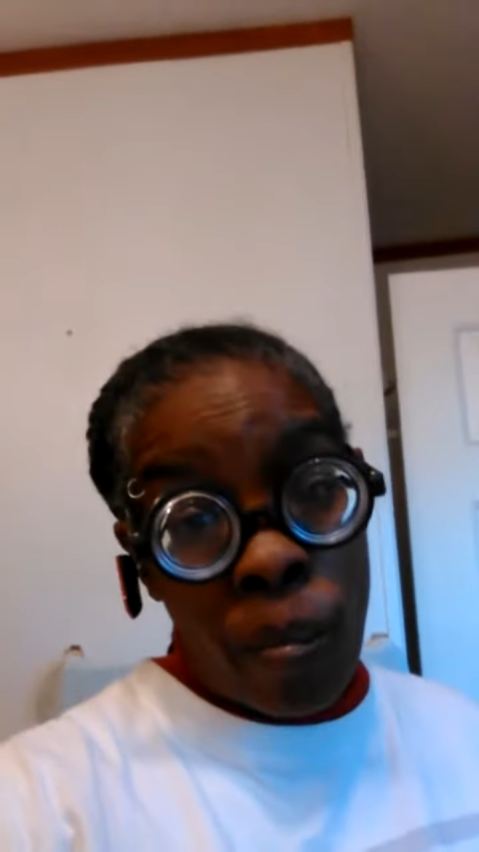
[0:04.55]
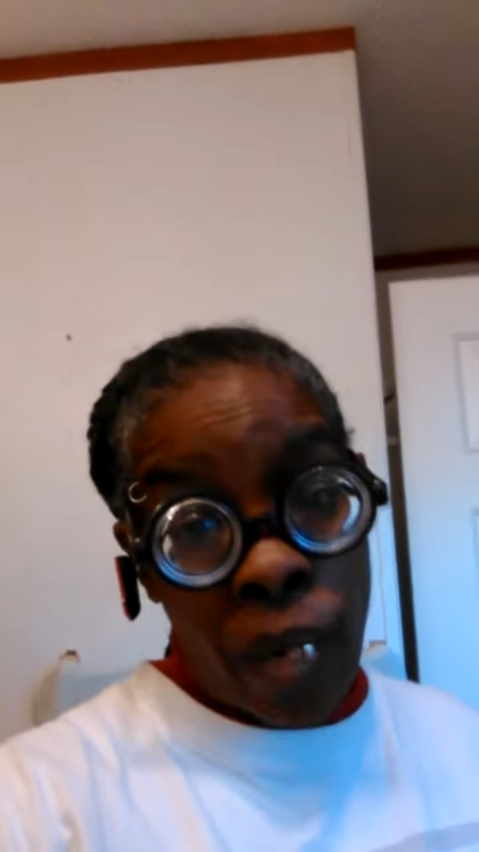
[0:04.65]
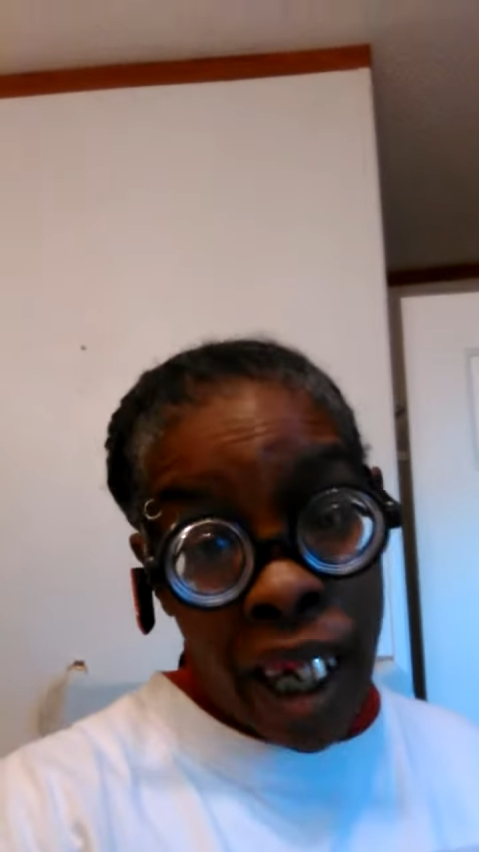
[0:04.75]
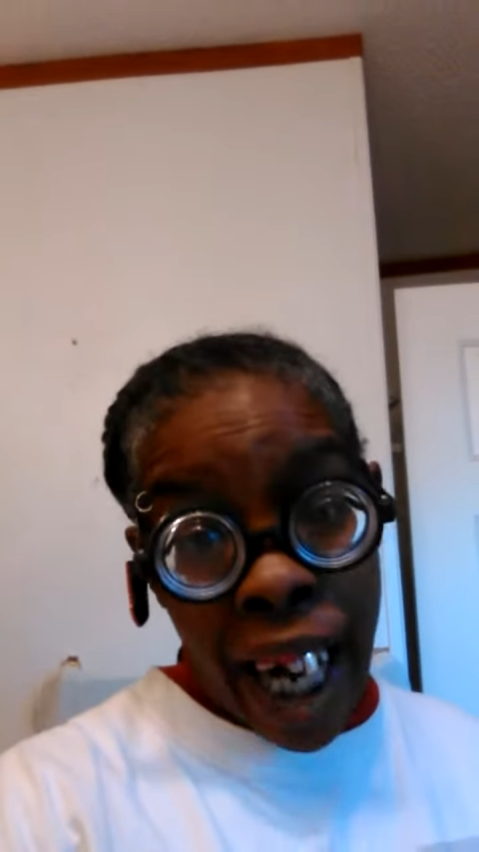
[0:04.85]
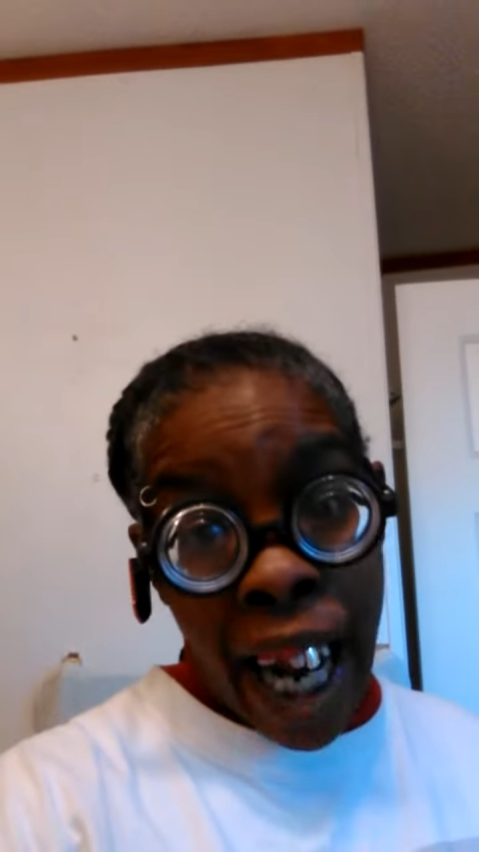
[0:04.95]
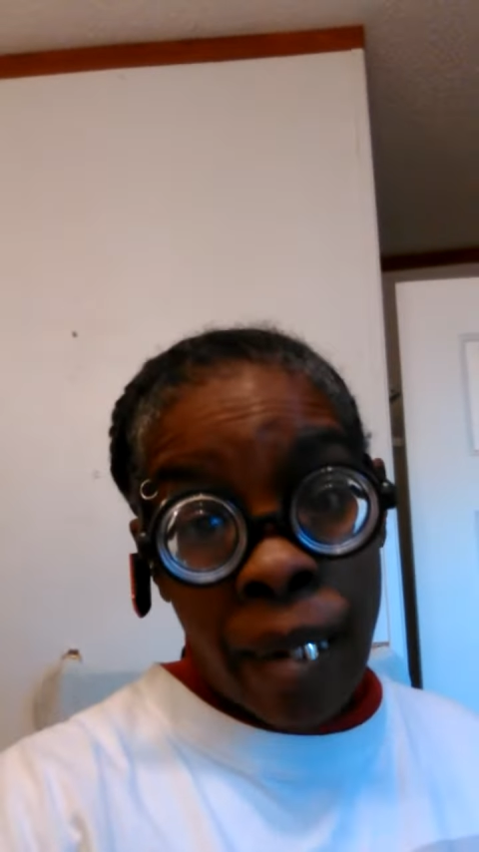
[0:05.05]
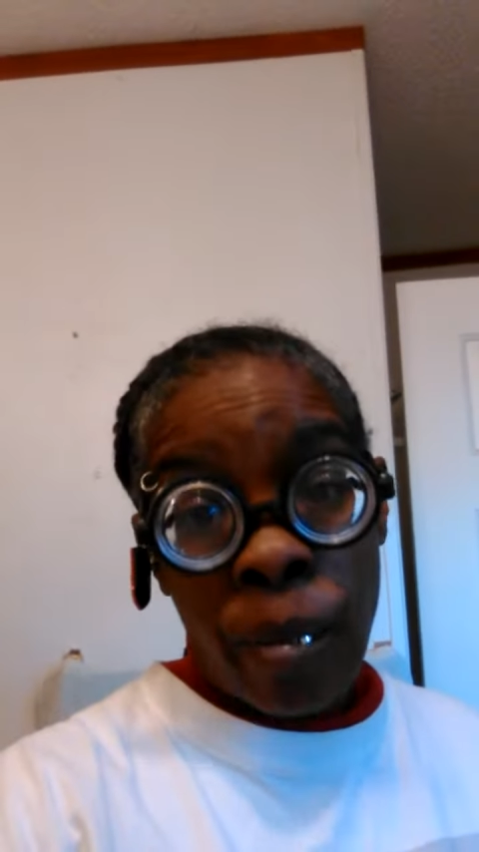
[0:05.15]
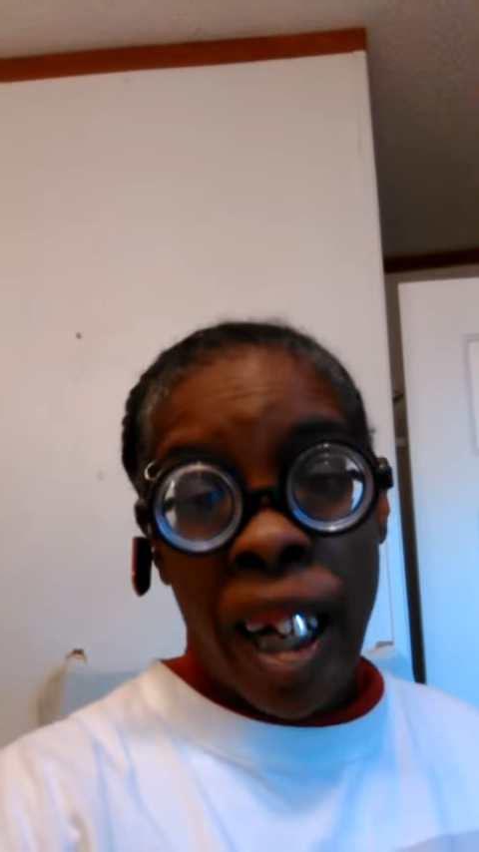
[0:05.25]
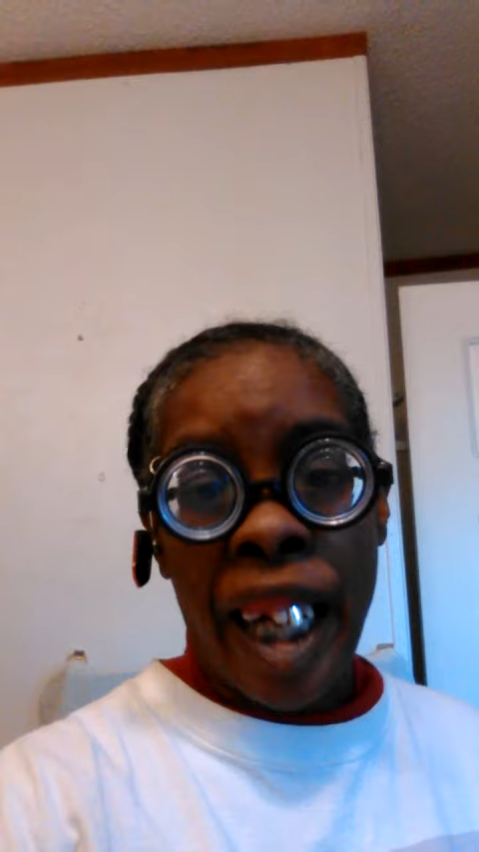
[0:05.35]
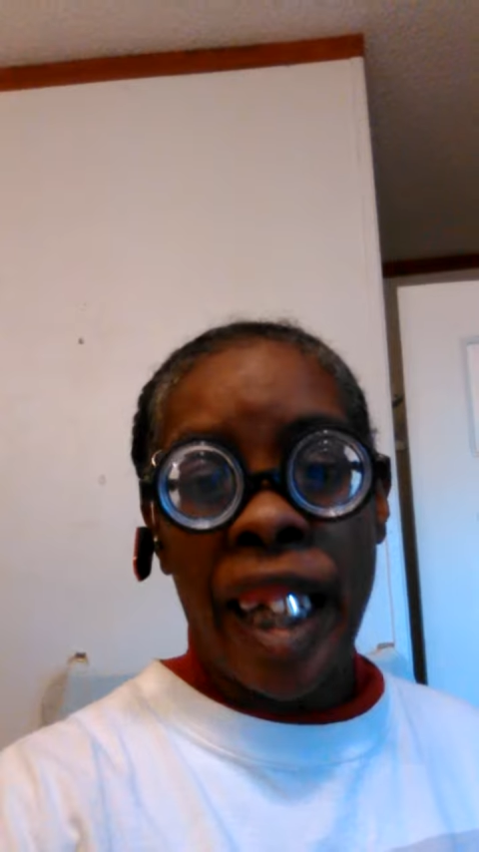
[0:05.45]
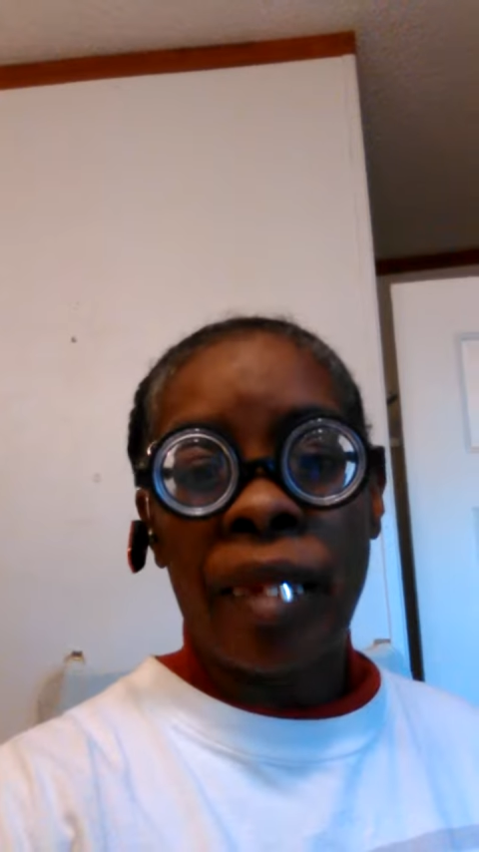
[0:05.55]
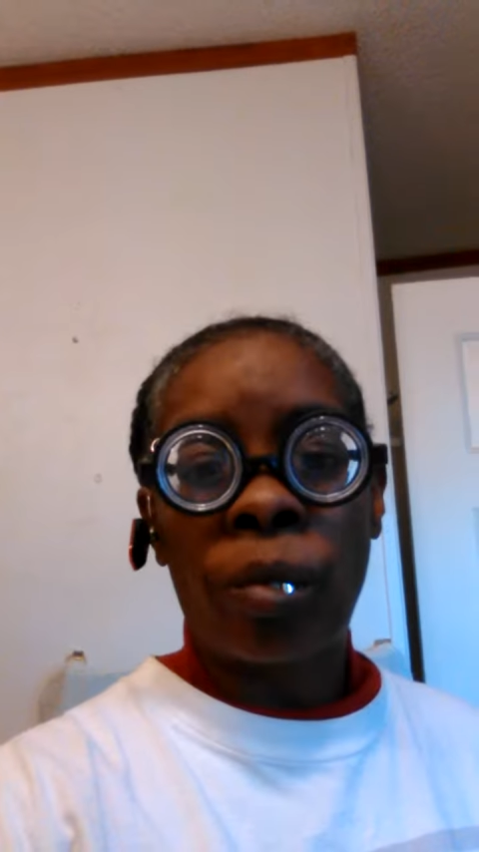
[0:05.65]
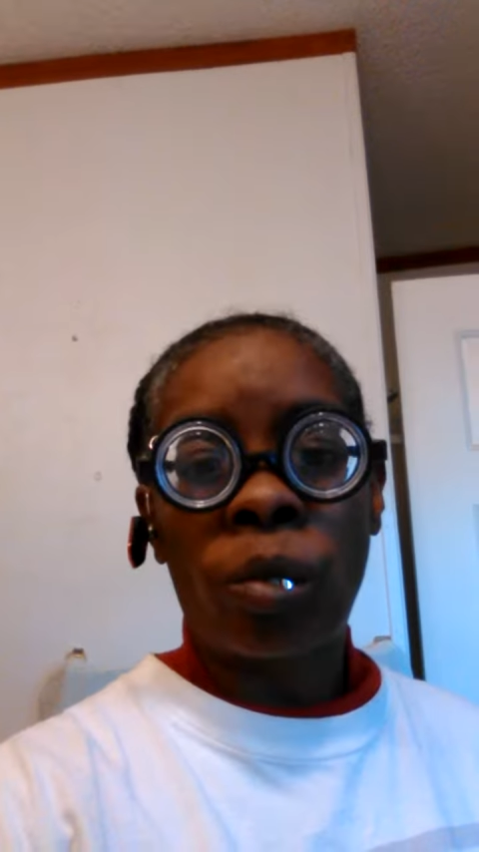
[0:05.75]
Buggeyed Vitty,